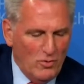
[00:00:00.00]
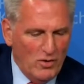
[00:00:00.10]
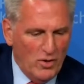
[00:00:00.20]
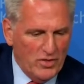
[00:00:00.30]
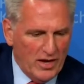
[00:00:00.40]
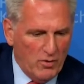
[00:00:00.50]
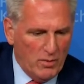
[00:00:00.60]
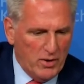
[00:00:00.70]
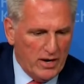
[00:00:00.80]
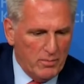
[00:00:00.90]
one thing I
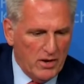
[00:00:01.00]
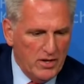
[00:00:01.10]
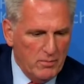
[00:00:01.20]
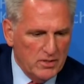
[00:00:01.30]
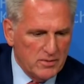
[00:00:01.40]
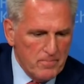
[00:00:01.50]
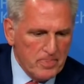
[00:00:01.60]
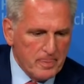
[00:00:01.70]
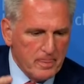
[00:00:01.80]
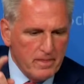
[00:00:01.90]
want to brag about him is
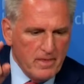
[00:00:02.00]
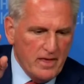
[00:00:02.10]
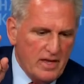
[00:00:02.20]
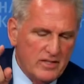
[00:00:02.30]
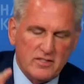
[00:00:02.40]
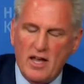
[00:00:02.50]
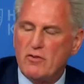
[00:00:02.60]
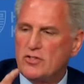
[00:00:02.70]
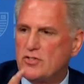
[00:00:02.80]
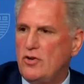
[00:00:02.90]
he has
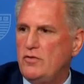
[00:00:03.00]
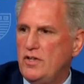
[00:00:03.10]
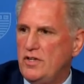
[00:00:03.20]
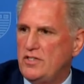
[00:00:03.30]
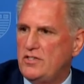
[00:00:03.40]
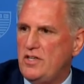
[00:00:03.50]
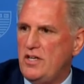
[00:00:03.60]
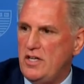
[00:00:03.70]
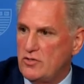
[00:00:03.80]
never served in a seat.